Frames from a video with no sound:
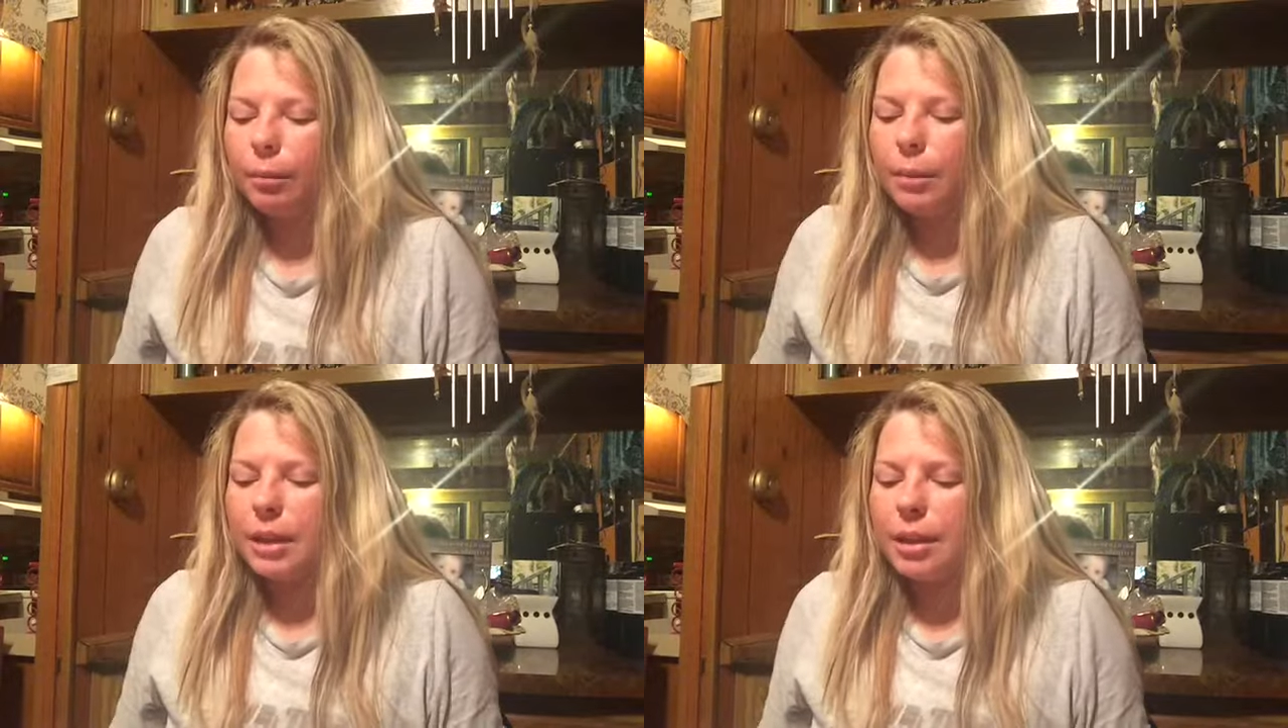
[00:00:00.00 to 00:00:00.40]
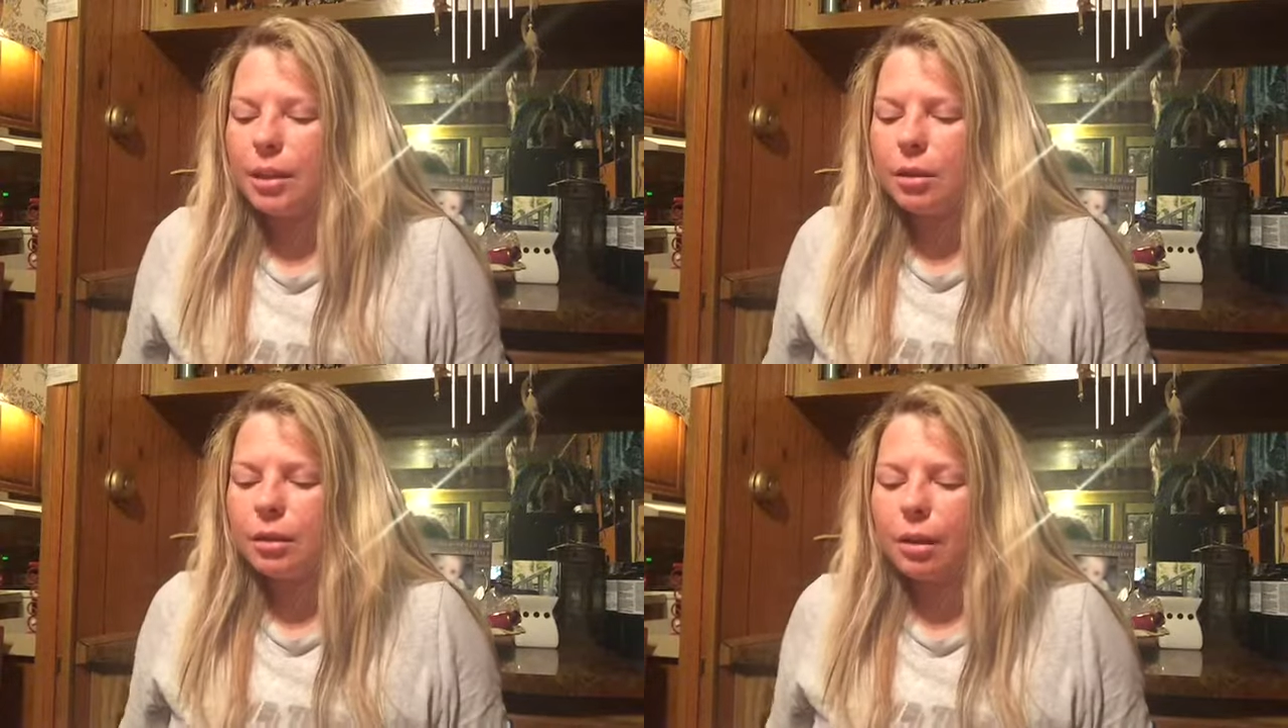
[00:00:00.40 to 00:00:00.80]
My
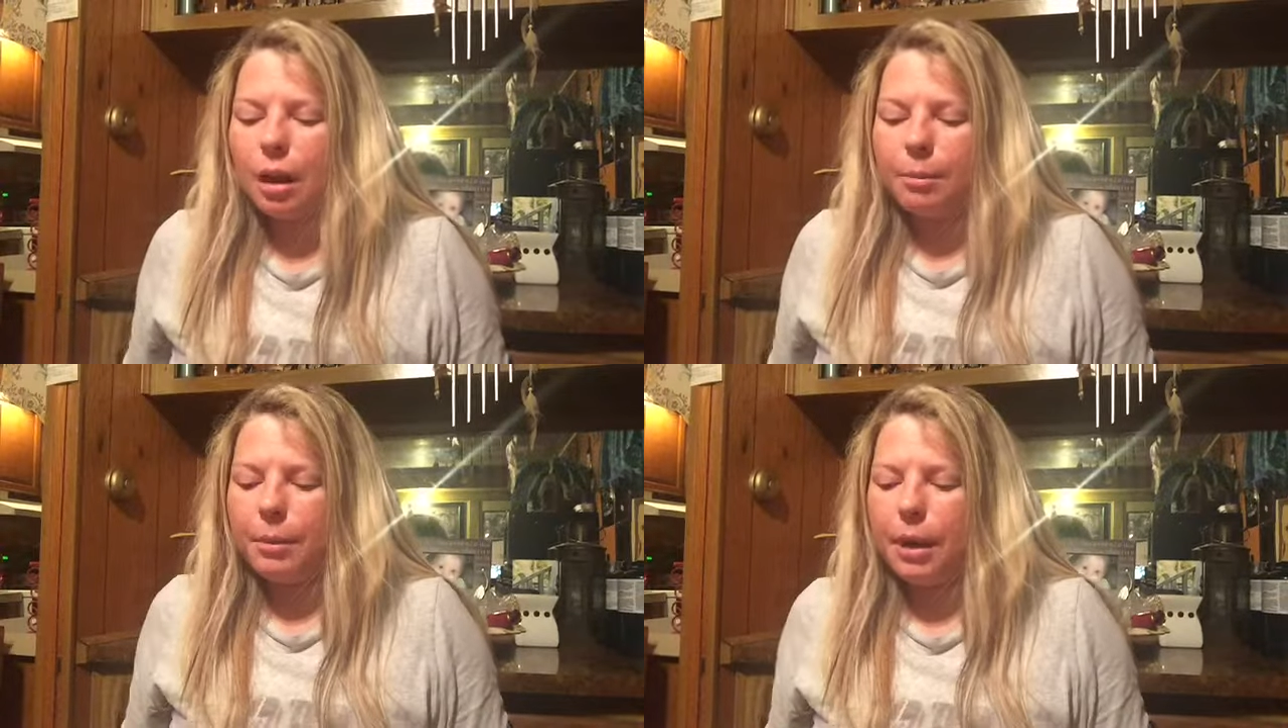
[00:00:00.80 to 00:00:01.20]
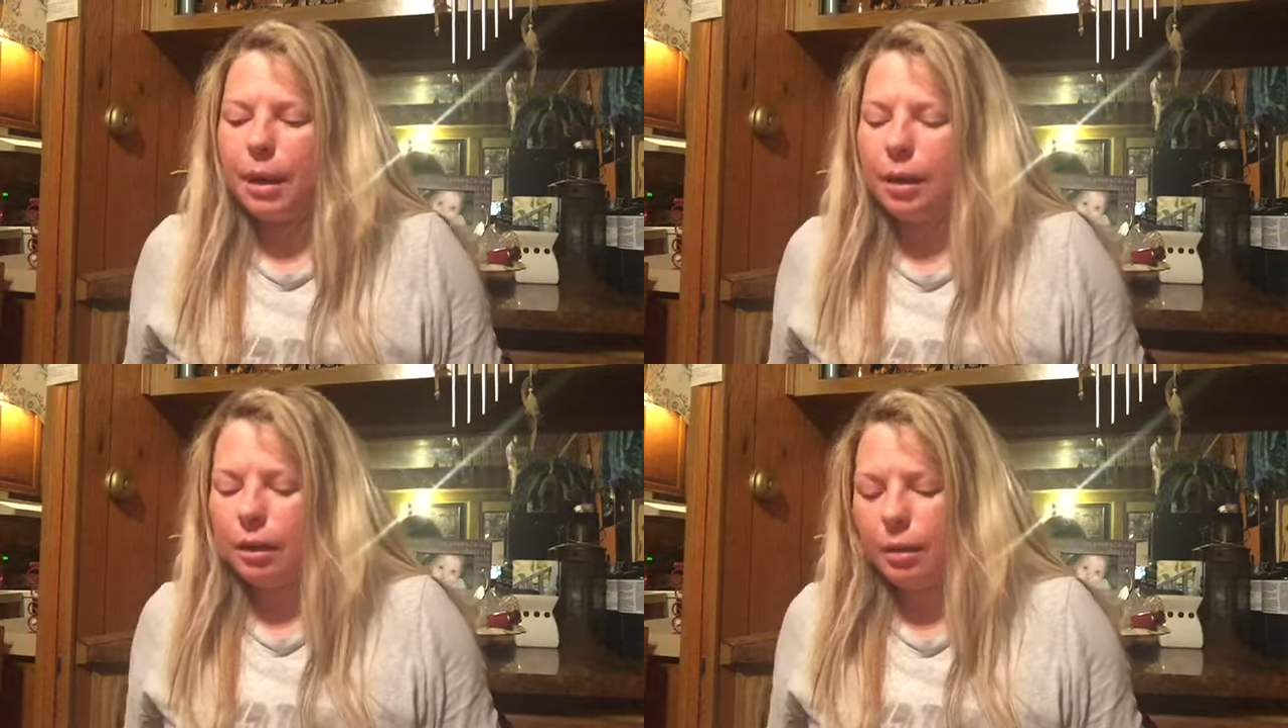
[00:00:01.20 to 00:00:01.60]
sister got
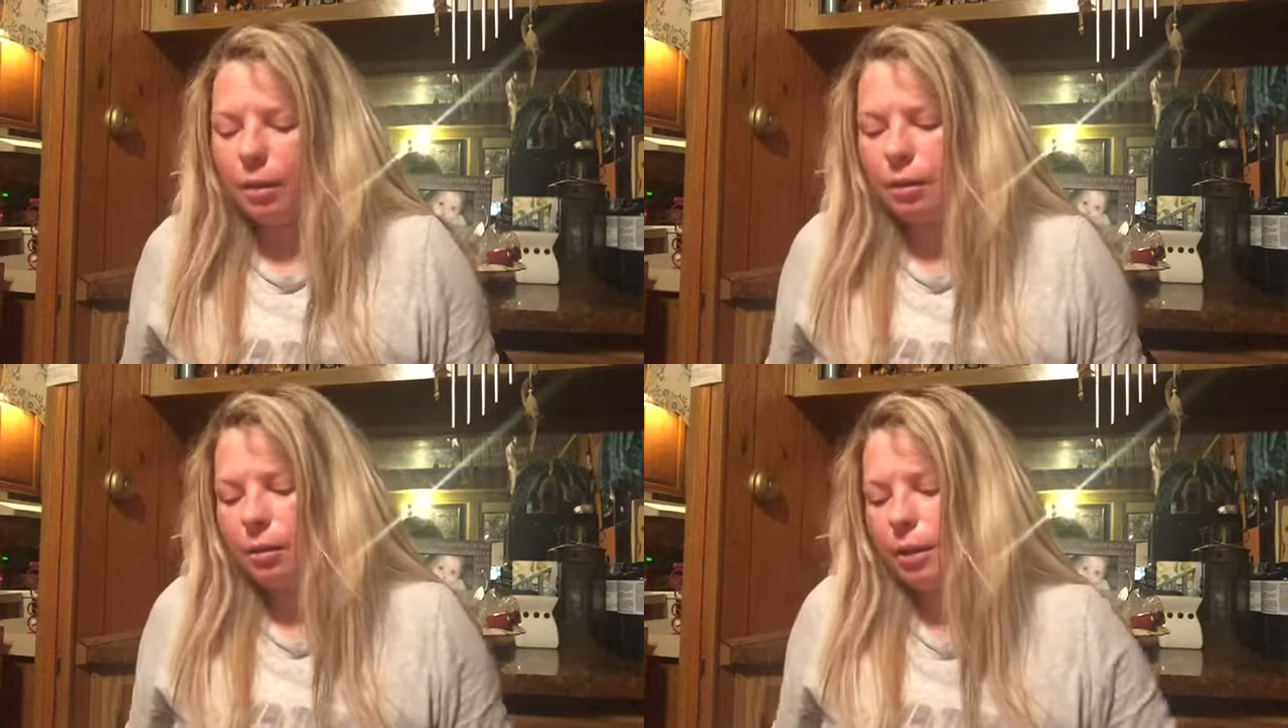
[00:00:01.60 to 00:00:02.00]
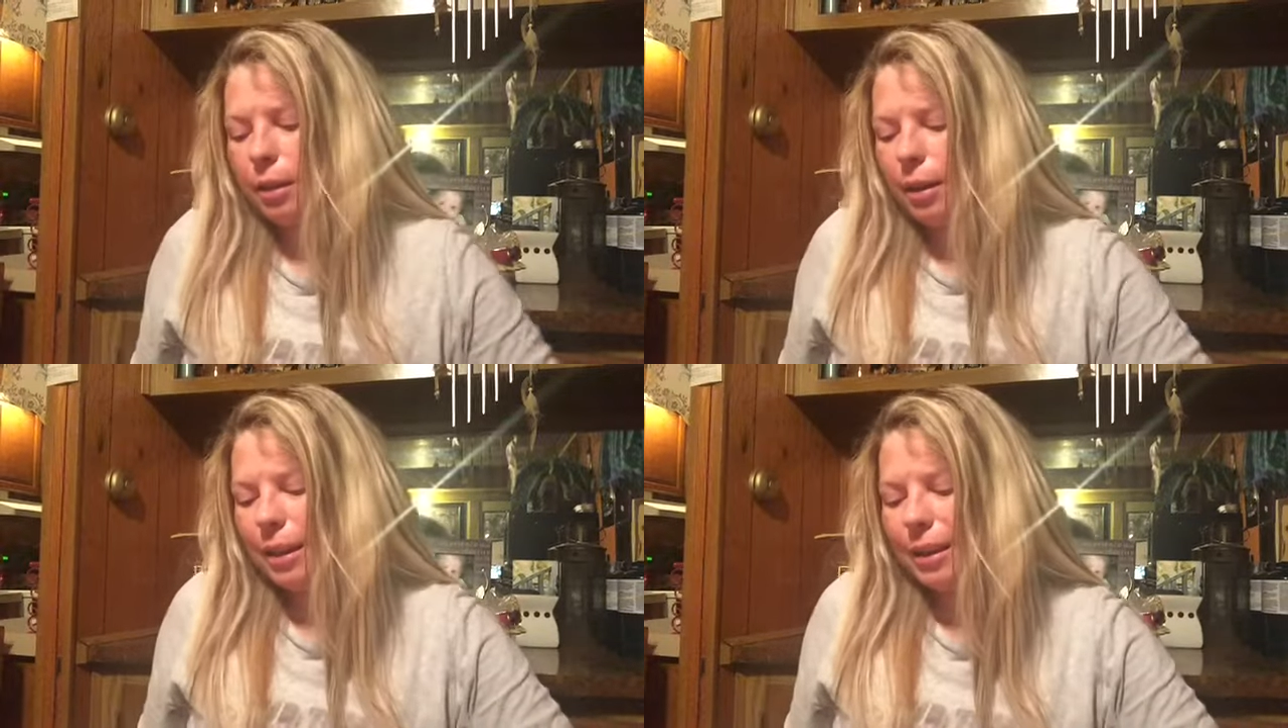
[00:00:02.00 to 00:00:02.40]
me
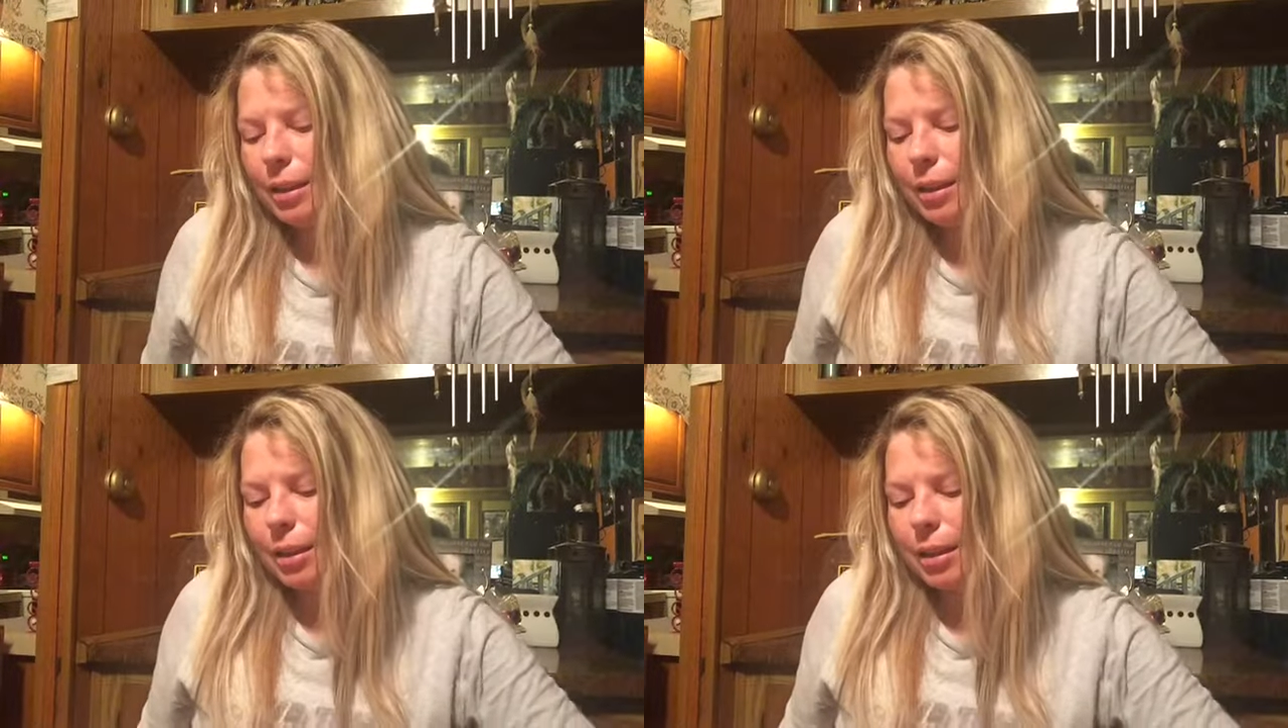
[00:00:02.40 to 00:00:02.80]
this.